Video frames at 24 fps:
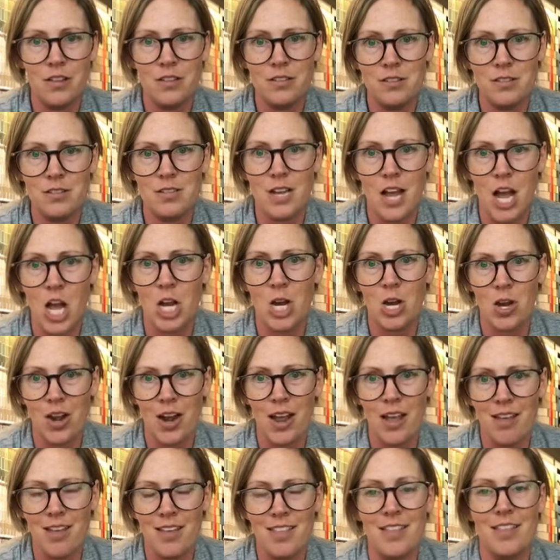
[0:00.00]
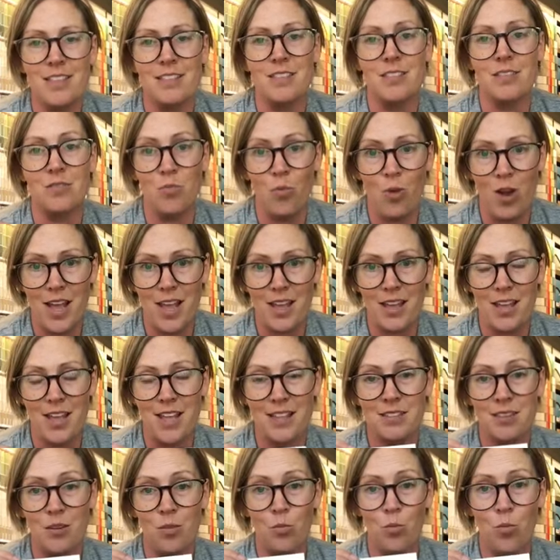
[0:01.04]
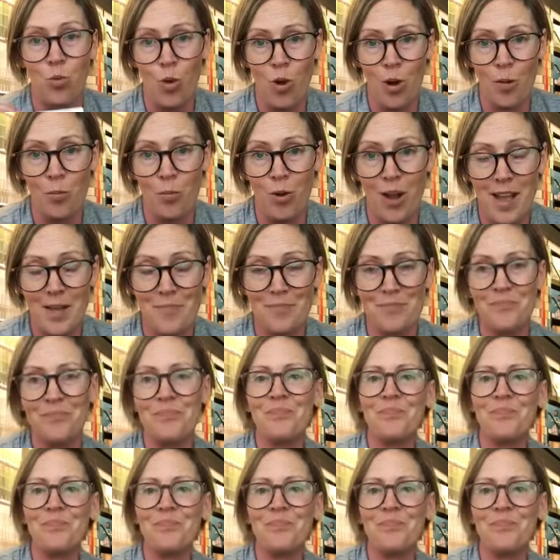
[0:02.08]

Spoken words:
This is not gray. This is white. It's a warm white.